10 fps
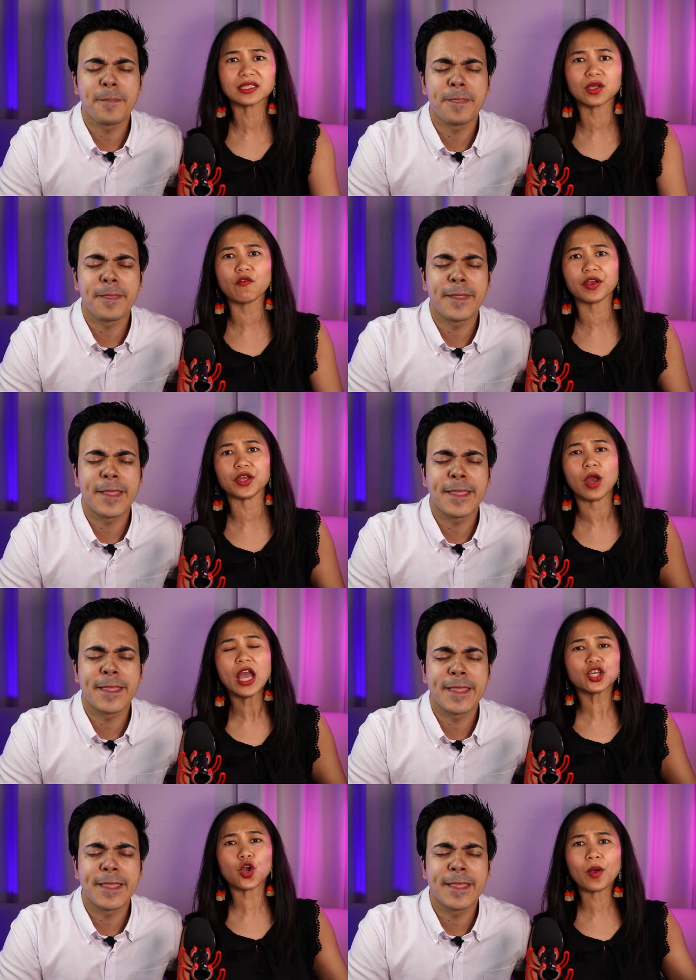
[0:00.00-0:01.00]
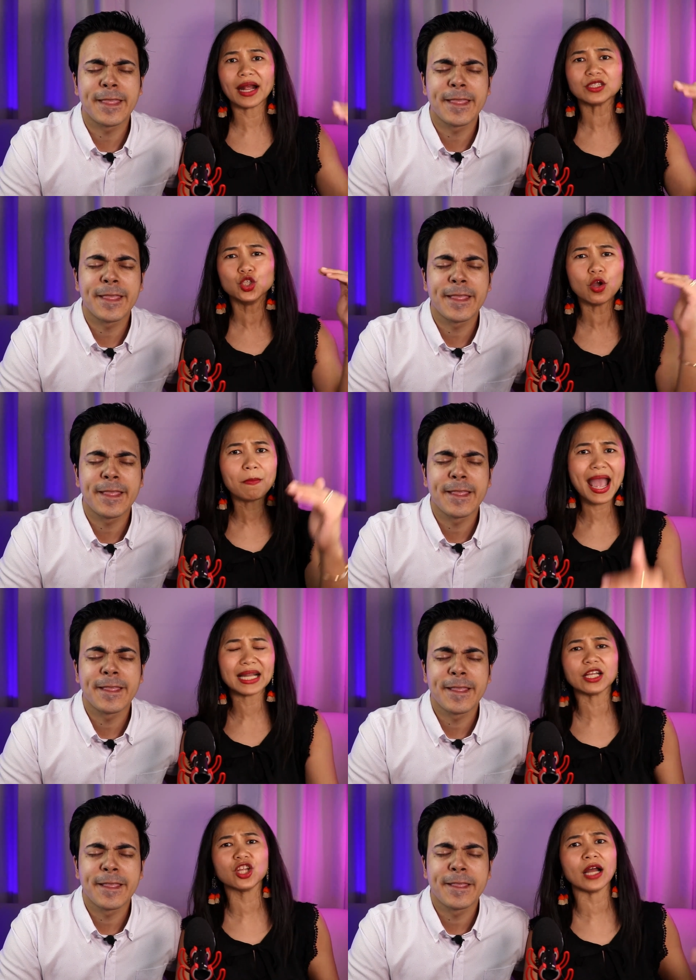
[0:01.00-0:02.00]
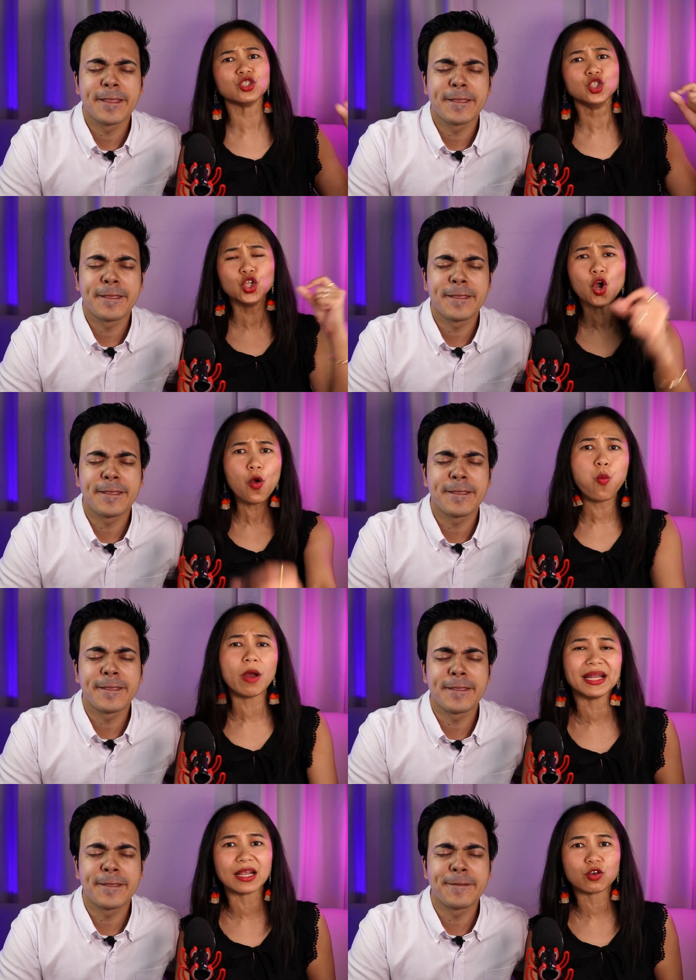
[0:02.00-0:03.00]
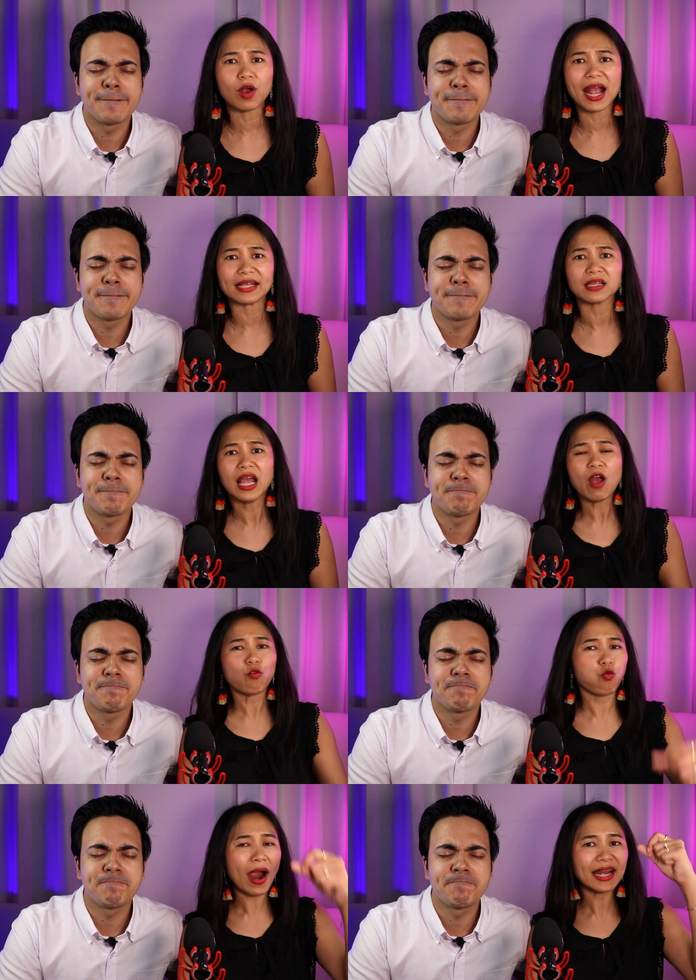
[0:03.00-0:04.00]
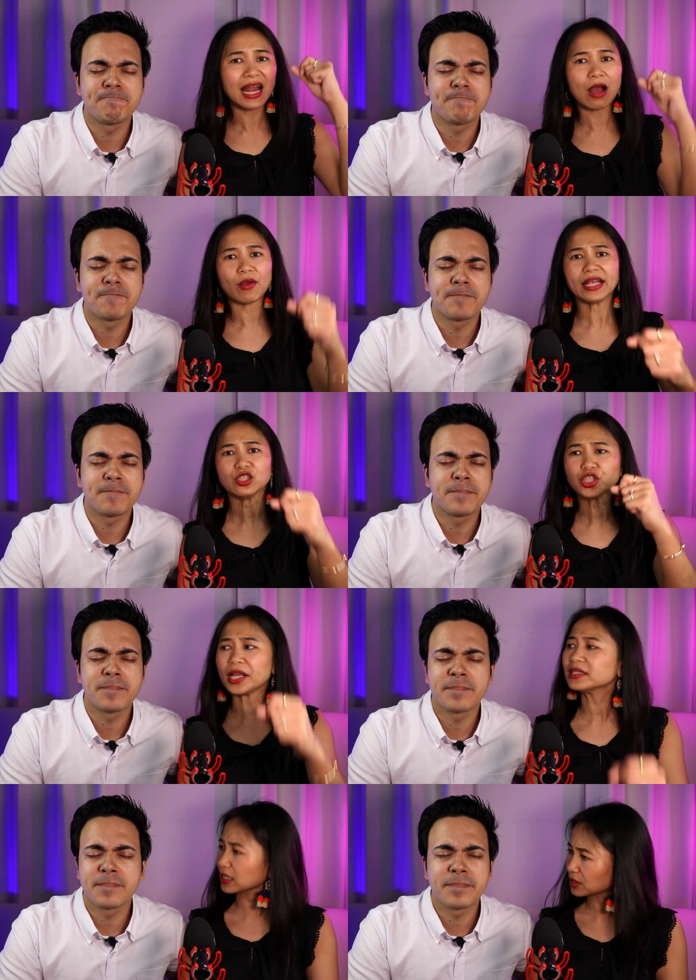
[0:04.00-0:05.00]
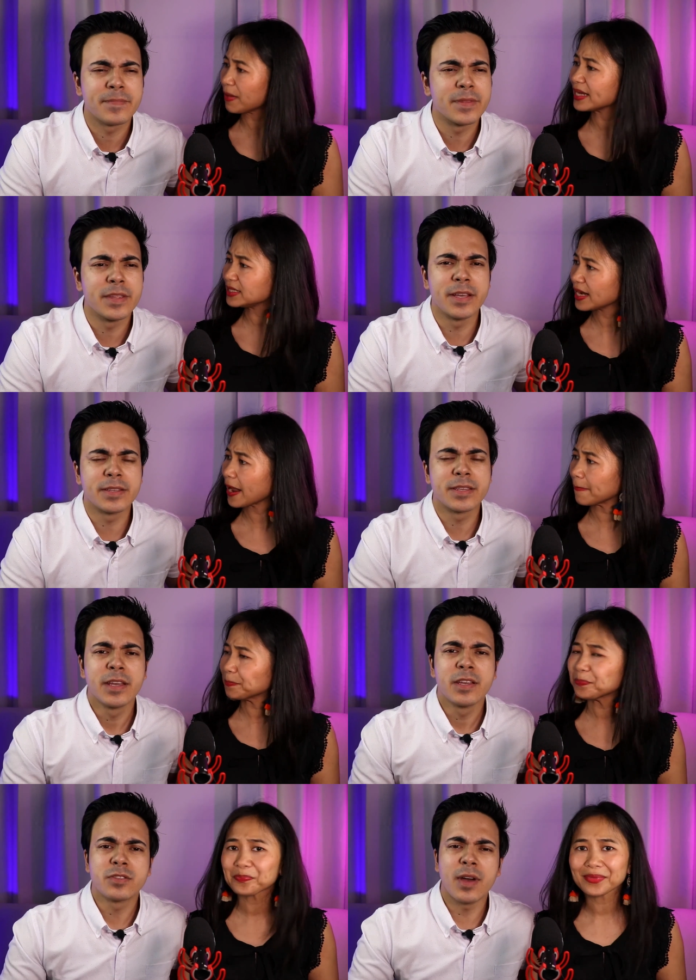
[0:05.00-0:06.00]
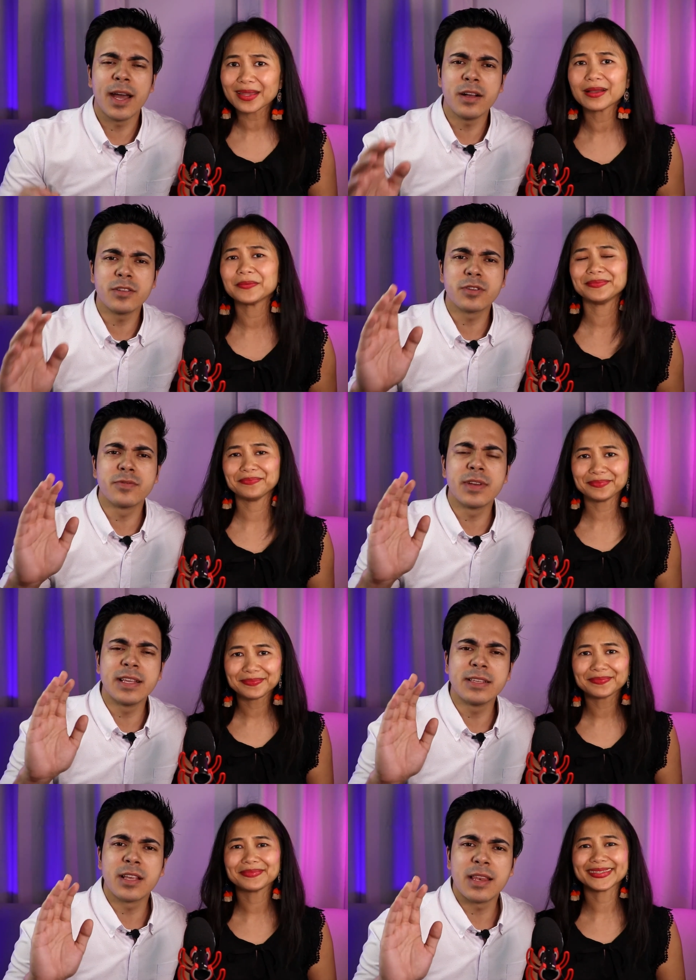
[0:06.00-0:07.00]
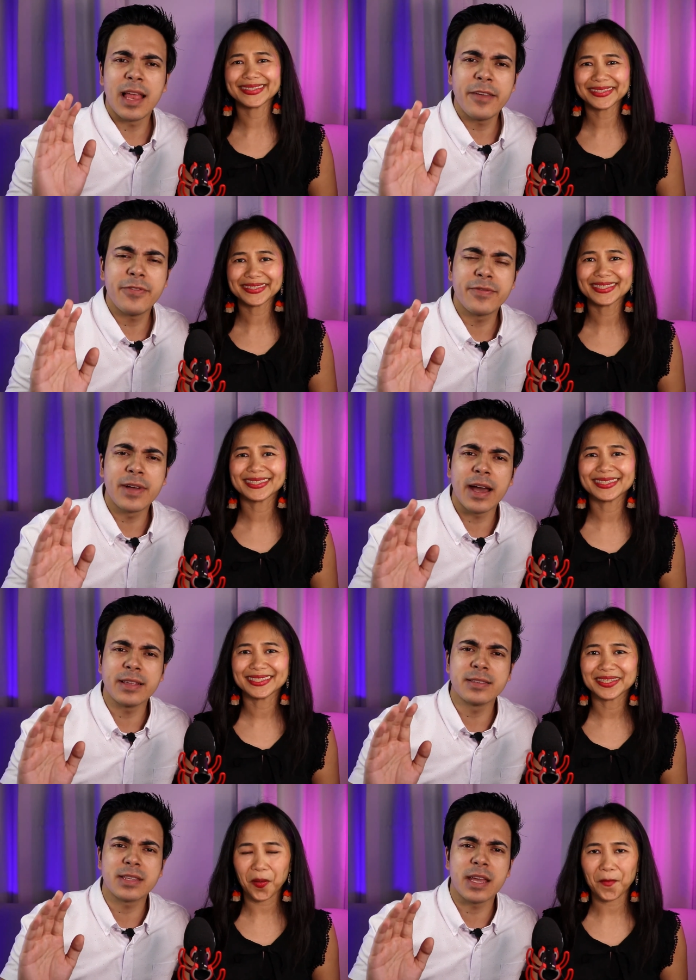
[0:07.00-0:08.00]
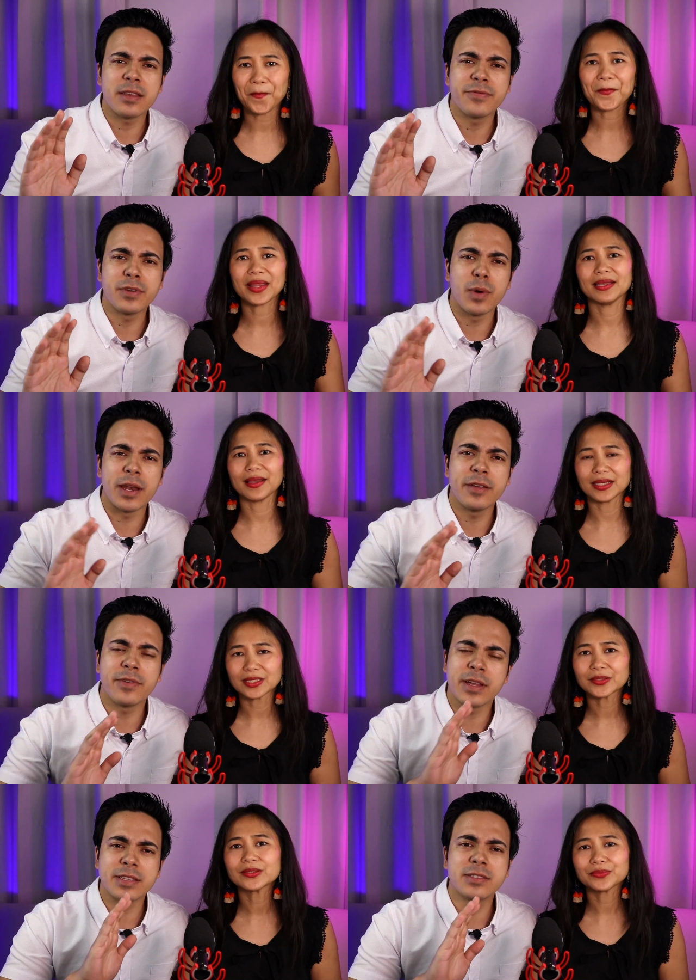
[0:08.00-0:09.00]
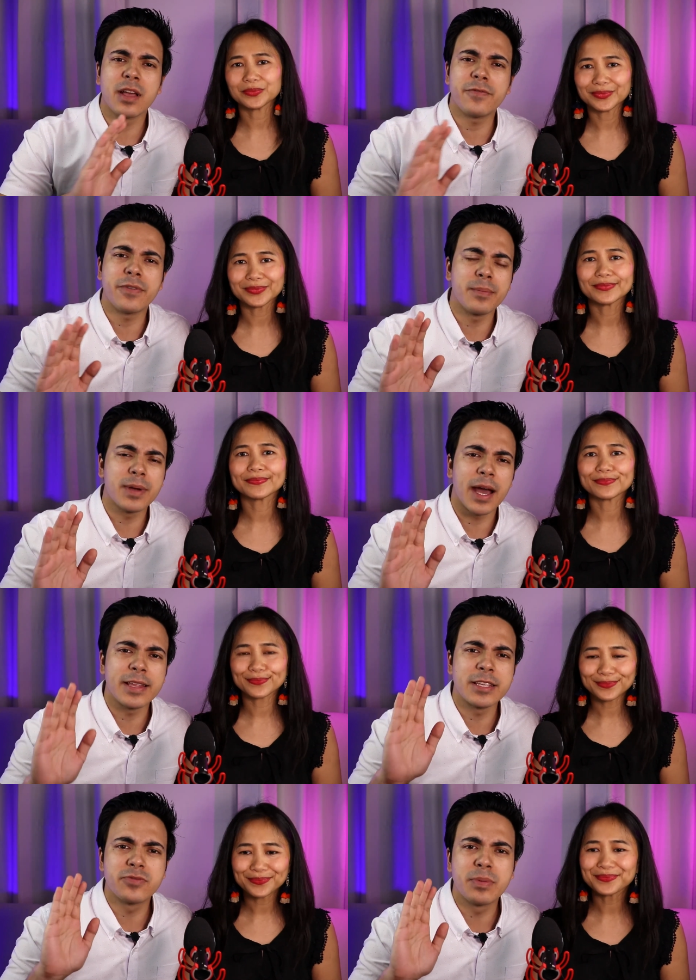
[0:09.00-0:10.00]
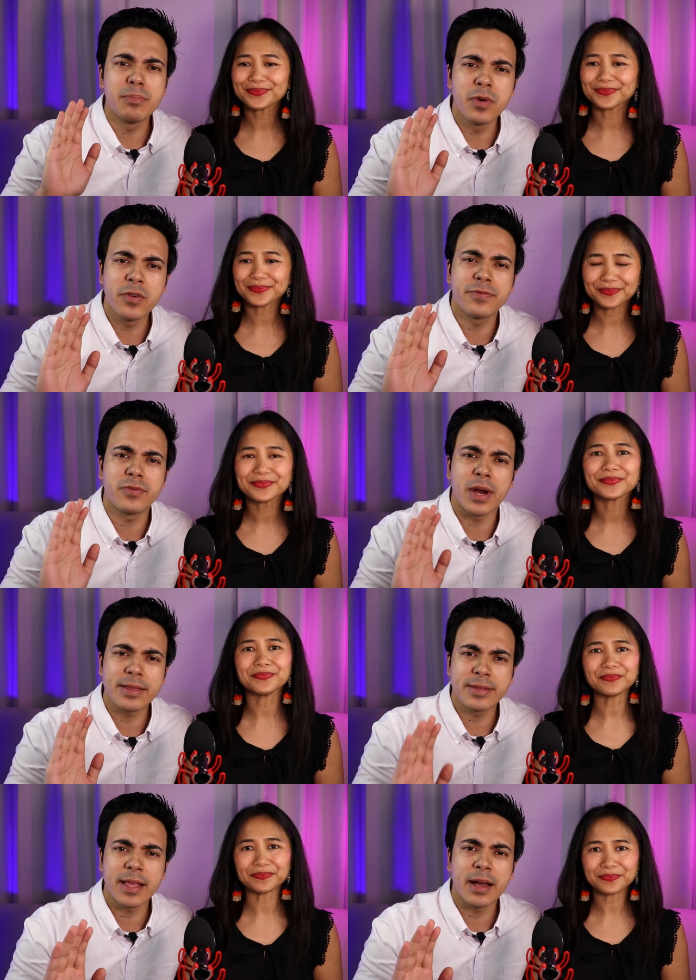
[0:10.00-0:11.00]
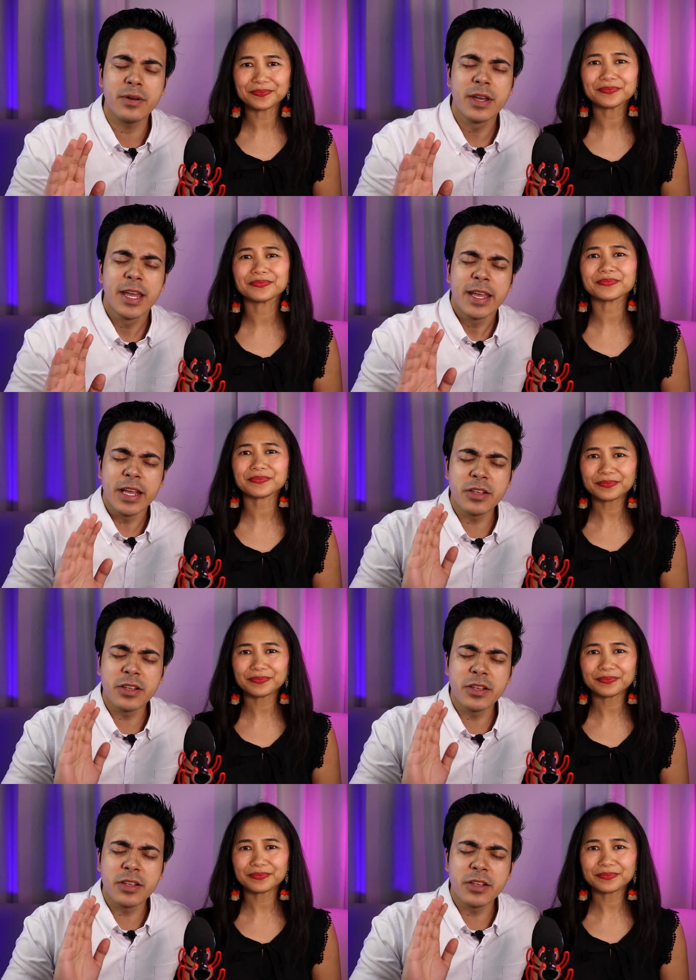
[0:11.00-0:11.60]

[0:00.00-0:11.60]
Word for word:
Speaker 1: over you. You are a new man and you're a new woman in Christ right now in Jesus' mighty yes. name.
Speaker 2: So I also release the life of God inside of you. Whatever is not from God is removed right now in